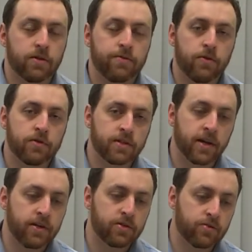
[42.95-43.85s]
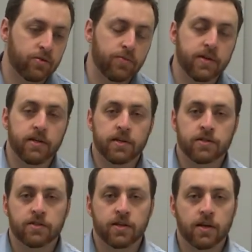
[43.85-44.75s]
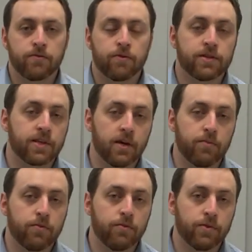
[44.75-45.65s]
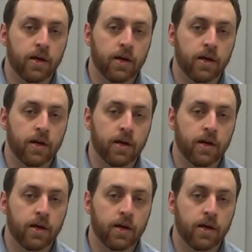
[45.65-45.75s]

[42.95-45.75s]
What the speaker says: The first occasion could be, let's just say for example,